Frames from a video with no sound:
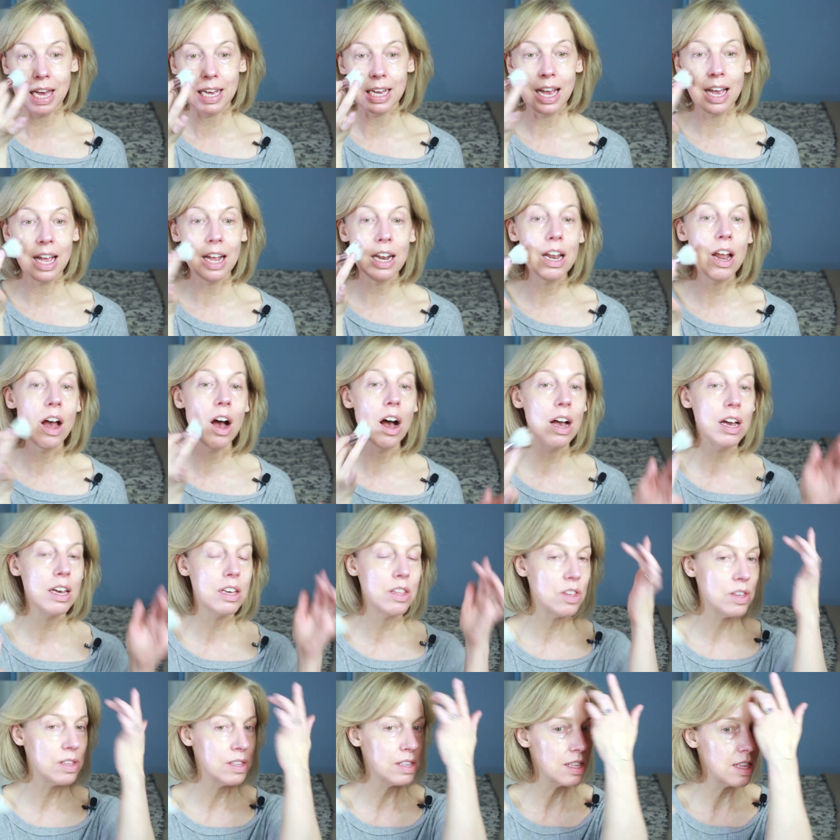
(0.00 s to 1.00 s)
I
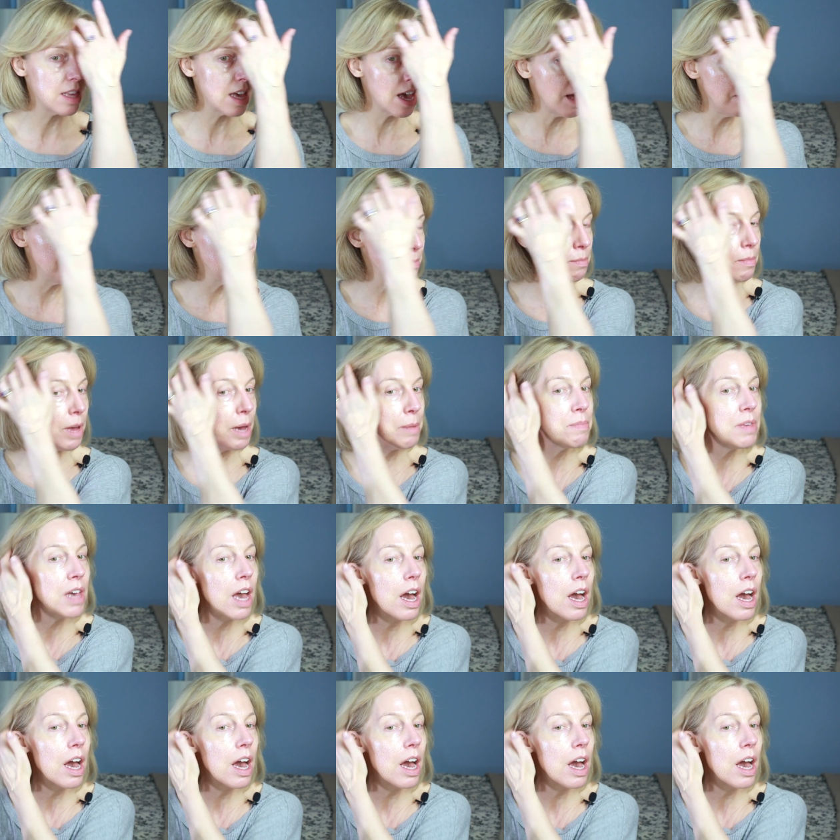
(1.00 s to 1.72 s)
cannot just I'm I'm